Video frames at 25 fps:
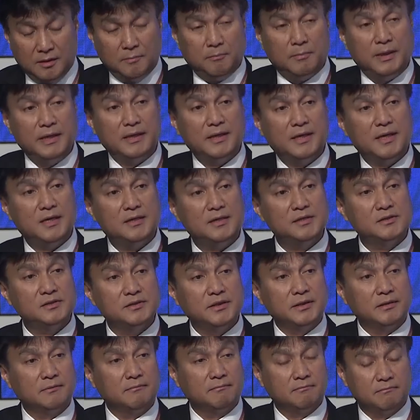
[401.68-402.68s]
by
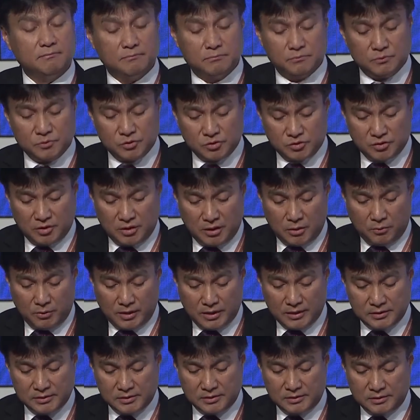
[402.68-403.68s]
harnessing
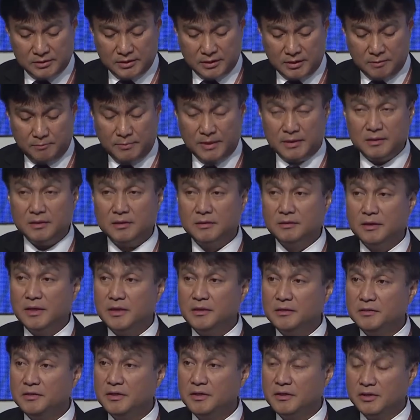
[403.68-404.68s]
Sarawak's abundant
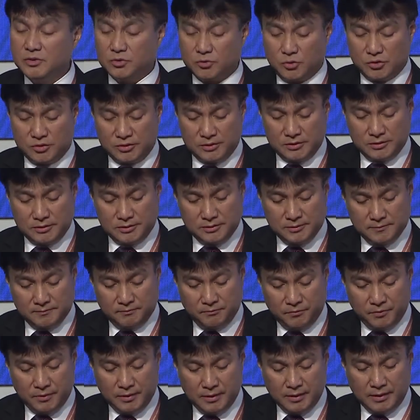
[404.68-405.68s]
energy resources
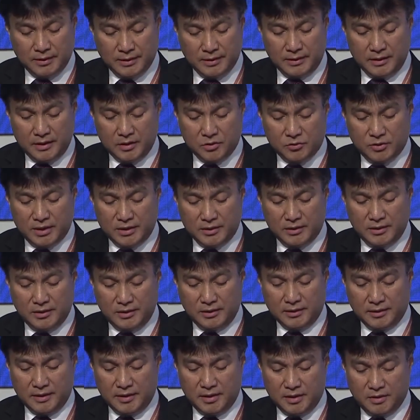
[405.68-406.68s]
and
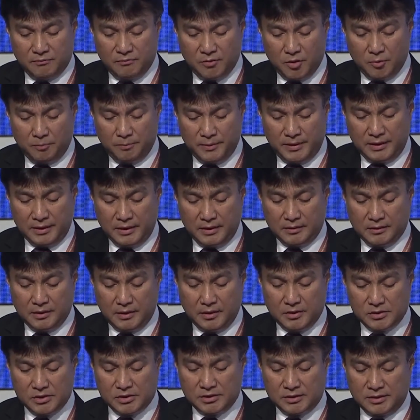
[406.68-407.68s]
attracting and developing
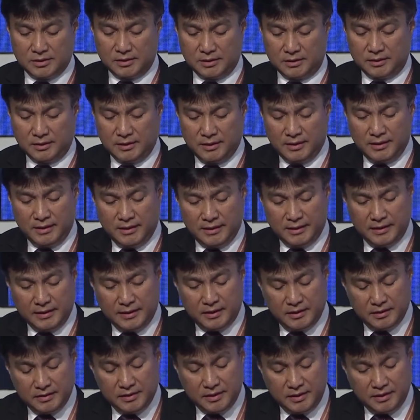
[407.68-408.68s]
international
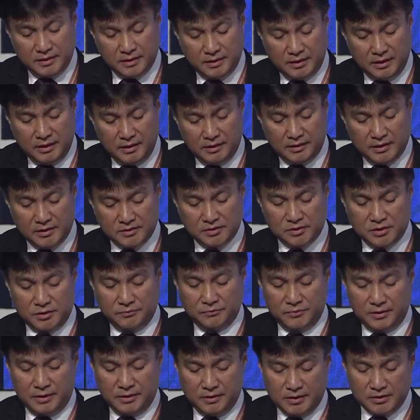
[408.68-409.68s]
energy-intensive
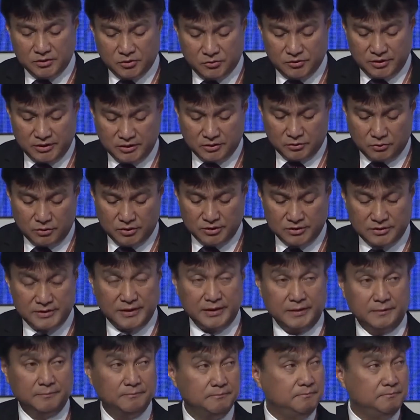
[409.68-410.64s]
industries to the state.